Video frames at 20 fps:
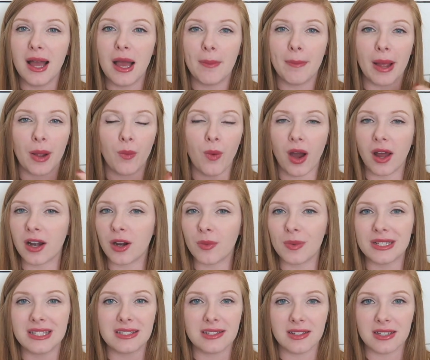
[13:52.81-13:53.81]
My water
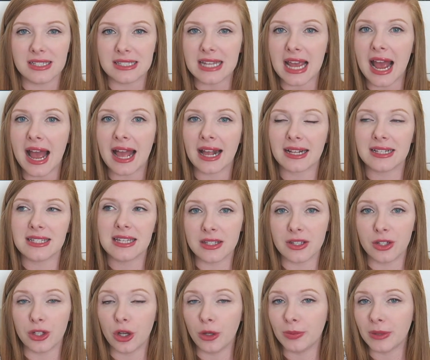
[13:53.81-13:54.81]
was still intact,
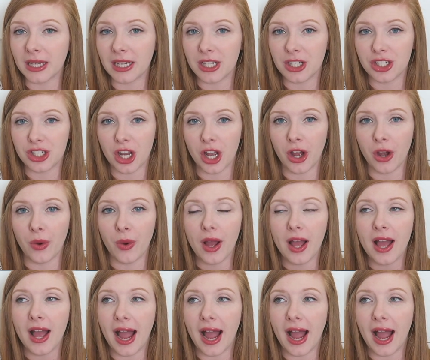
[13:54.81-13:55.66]
no bloody show.